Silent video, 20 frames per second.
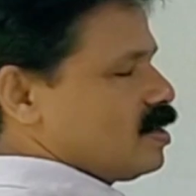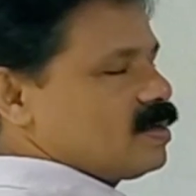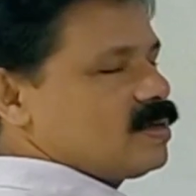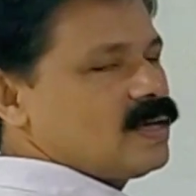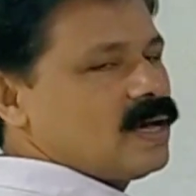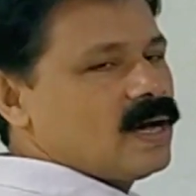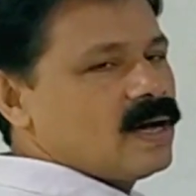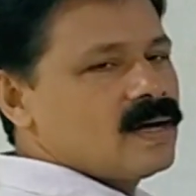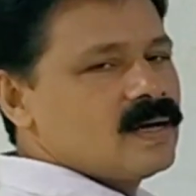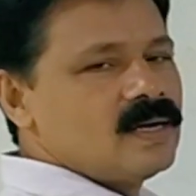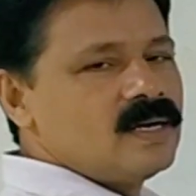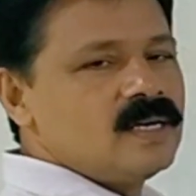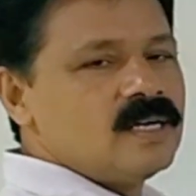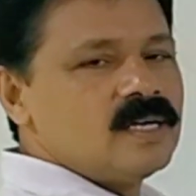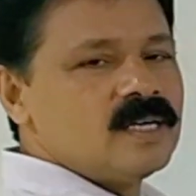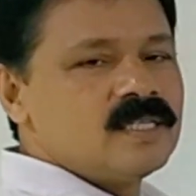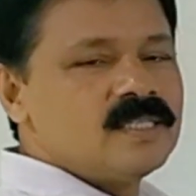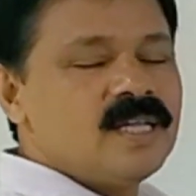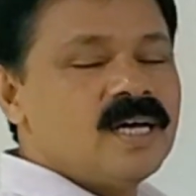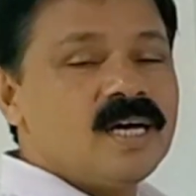Yeah.
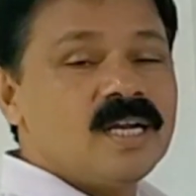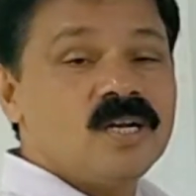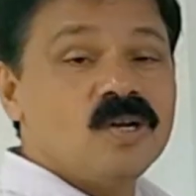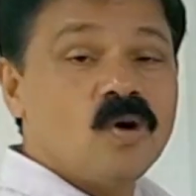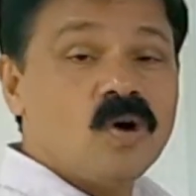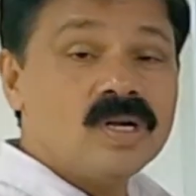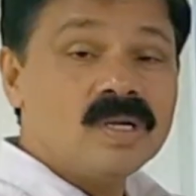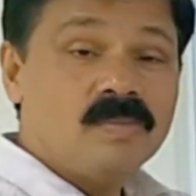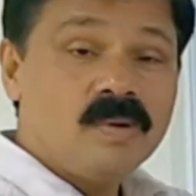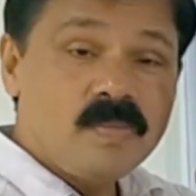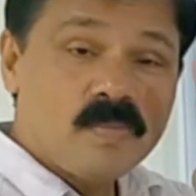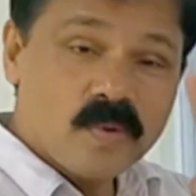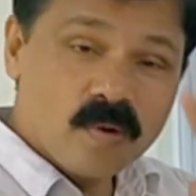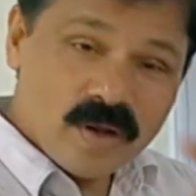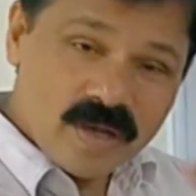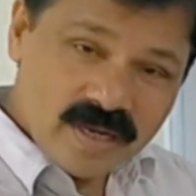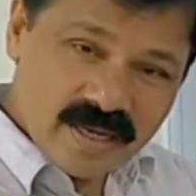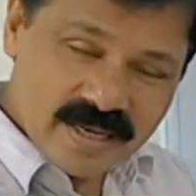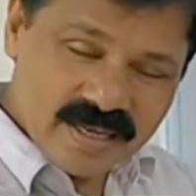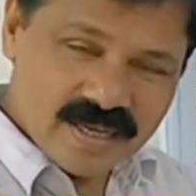The notable
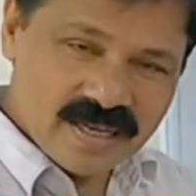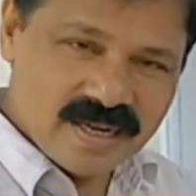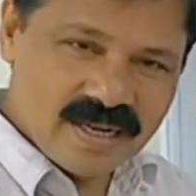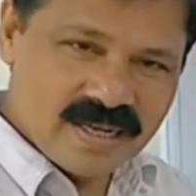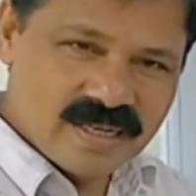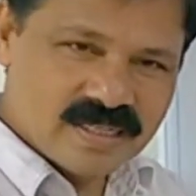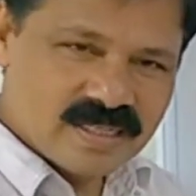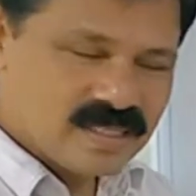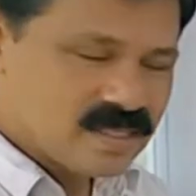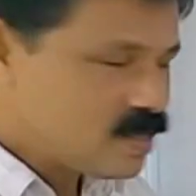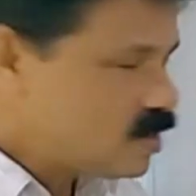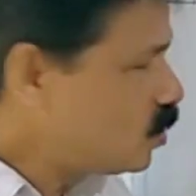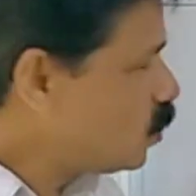point here is